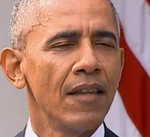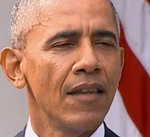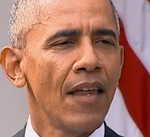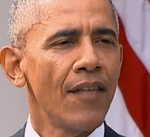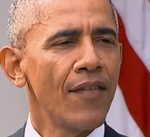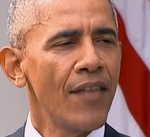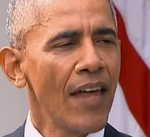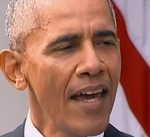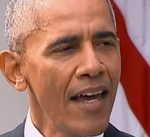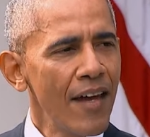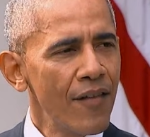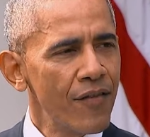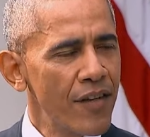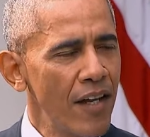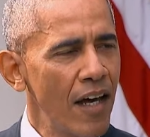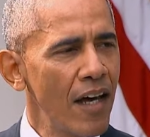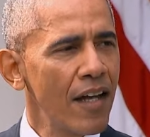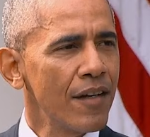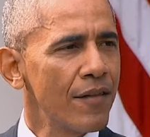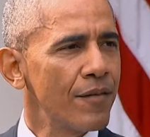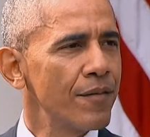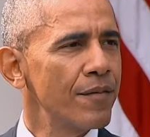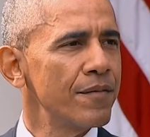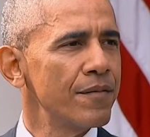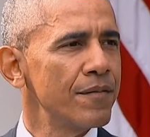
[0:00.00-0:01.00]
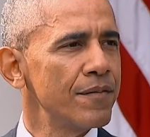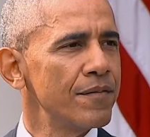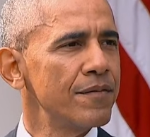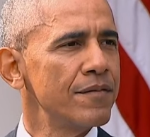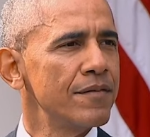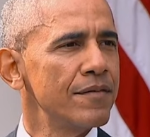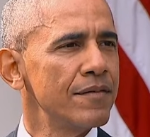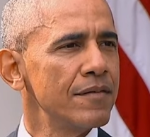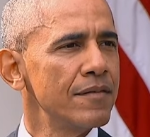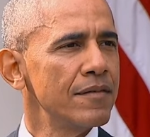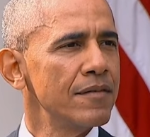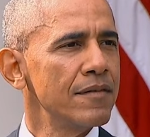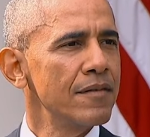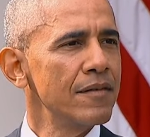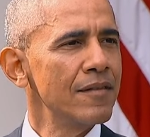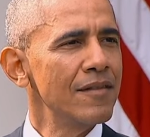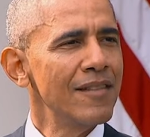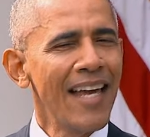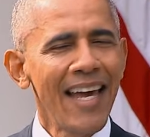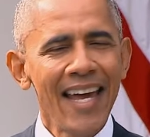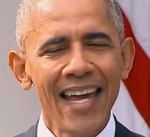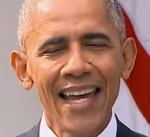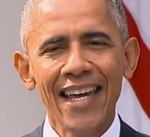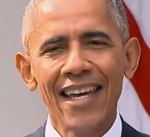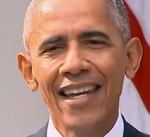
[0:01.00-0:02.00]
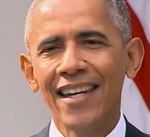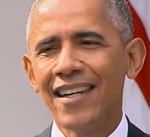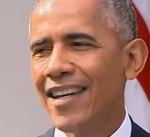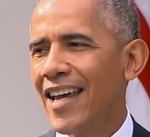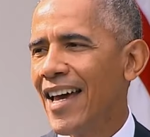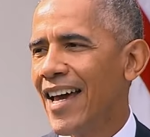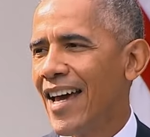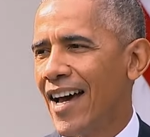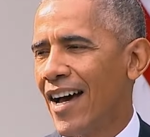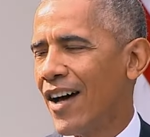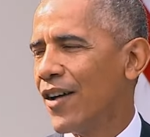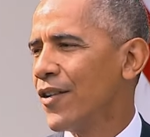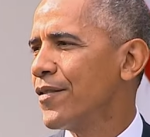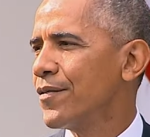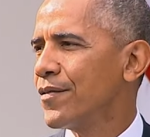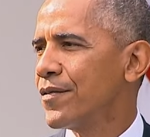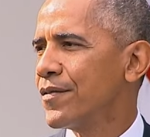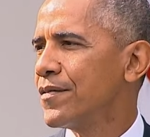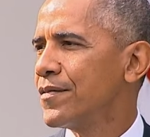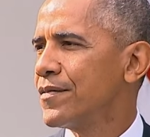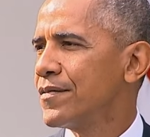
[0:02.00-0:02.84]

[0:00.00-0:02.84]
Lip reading: that they have done day in, day out,